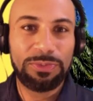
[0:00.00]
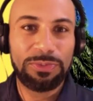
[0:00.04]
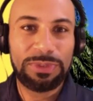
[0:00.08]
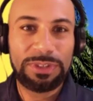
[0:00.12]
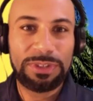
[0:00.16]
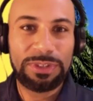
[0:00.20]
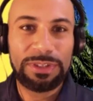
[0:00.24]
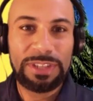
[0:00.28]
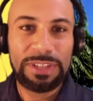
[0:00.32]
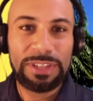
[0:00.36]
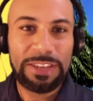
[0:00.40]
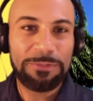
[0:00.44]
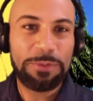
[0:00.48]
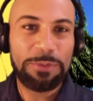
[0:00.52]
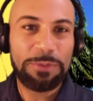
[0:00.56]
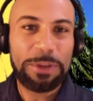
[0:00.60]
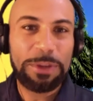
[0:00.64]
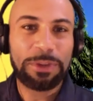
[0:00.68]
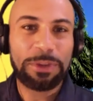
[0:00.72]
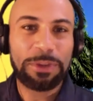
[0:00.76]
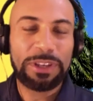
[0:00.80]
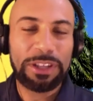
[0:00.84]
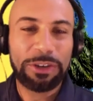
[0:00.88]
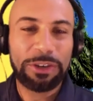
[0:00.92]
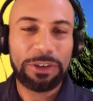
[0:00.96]
give
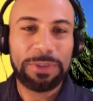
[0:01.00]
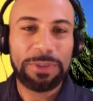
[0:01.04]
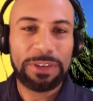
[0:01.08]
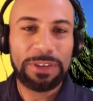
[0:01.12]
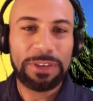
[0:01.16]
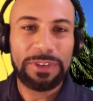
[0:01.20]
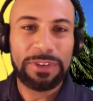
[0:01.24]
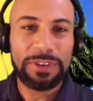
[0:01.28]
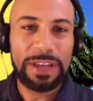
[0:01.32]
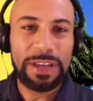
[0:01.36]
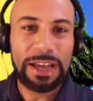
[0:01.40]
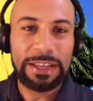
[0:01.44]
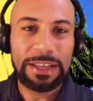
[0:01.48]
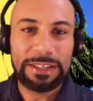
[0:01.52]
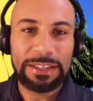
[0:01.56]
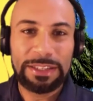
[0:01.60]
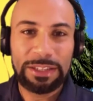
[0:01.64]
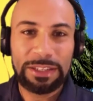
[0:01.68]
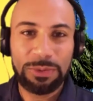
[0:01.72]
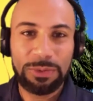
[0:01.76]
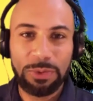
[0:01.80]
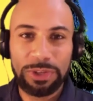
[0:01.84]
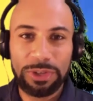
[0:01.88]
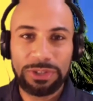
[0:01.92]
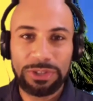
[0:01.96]
people a little bit of an idea
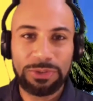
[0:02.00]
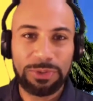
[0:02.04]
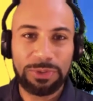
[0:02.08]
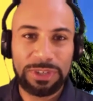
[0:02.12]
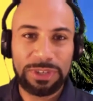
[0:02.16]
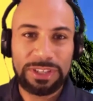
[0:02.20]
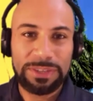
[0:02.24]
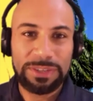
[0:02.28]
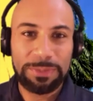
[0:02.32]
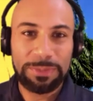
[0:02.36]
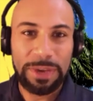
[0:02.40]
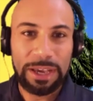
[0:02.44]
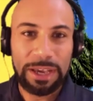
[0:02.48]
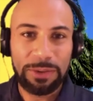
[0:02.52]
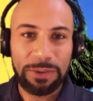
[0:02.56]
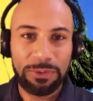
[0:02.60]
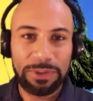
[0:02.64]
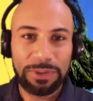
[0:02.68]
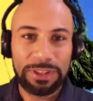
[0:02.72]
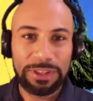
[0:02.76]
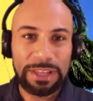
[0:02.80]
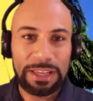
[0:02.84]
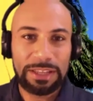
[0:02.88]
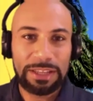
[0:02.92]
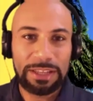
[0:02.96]
what to expect
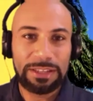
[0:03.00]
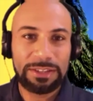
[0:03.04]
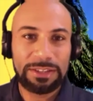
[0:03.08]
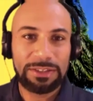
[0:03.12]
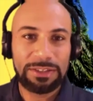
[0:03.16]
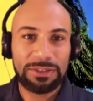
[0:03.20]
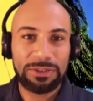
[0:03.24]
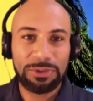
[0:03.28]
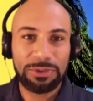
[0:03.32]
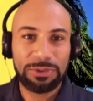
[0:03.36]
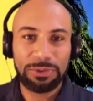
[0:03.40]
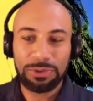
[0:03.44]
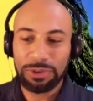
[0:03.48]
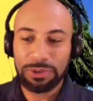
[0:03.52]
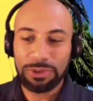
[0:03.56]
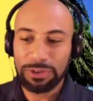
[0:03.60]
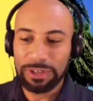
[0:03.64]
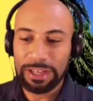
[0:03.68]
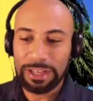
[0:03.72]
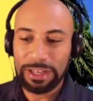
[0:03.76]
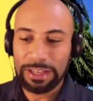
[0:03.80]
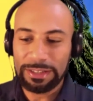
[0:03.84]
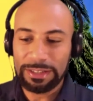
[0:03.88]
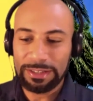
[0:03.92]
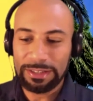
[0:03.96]
when they do your
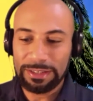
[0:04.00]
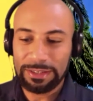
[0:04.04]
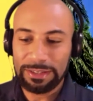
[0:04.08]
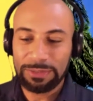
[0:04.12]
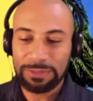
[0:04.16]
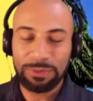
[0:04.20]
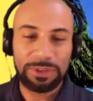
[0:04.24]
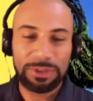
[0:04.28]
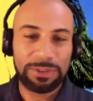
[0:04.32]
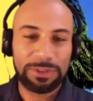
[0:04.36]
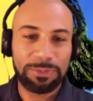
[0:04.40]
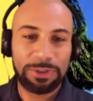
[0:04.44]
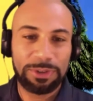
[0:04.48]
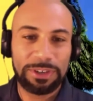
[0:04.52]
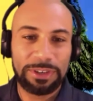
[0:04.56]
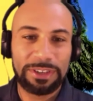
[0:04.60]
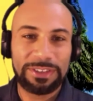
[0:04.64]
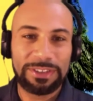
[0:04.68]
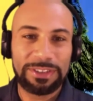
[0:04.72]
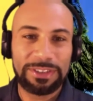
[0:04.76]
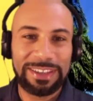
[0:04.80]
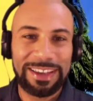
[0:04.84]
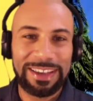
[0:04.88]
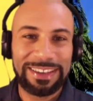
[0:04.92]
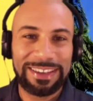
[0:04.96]
lessons with
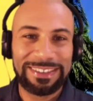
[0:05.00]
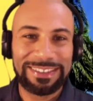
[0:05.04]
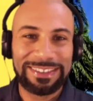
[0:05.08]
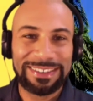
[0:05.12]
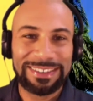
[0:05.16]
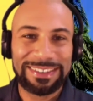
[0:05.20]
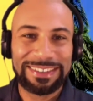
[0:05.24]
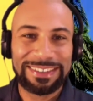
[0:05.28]
pronunciation?